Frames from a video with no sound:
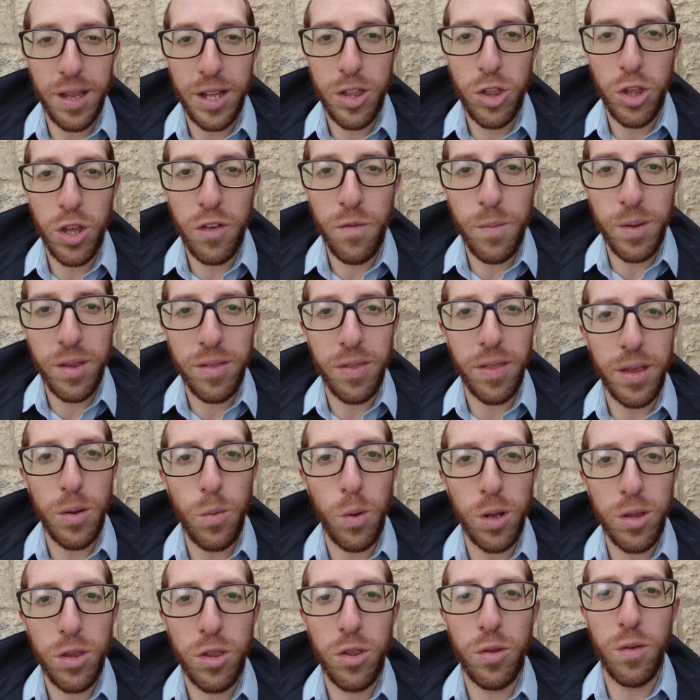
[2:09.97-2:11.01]
achievements that they
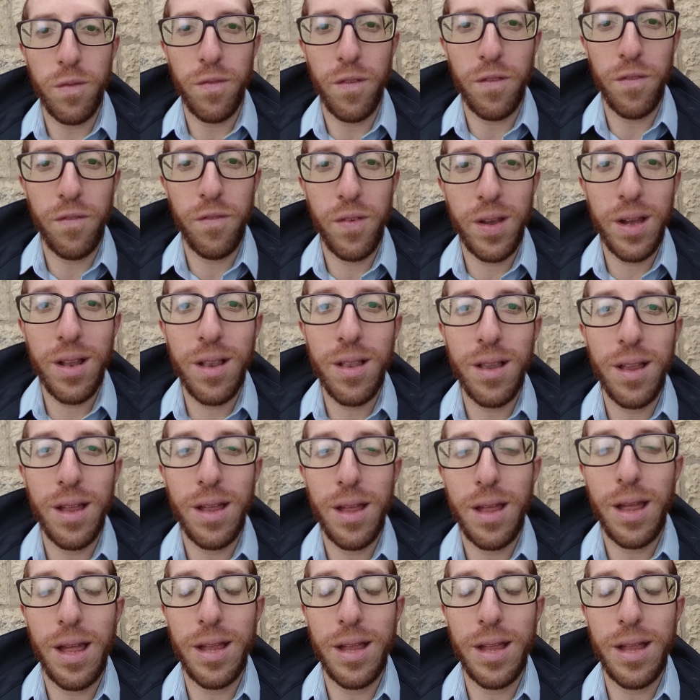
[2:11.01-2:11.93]
want to fulfill